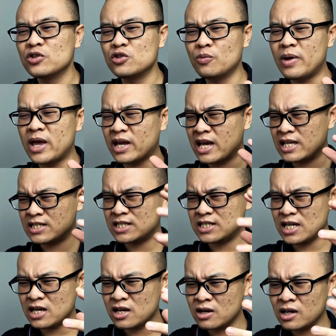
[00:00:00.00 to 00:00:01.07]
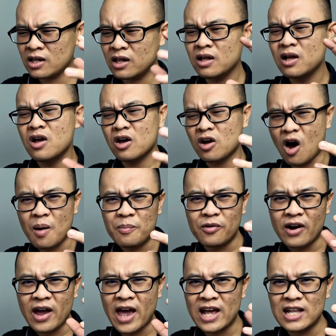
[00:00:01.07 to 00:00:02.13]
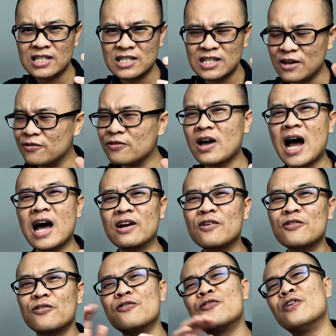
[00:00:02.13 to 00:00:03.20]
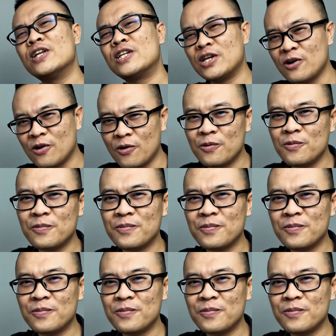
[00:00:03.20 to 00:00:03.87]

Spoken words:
to make a single comprehensive kind of video.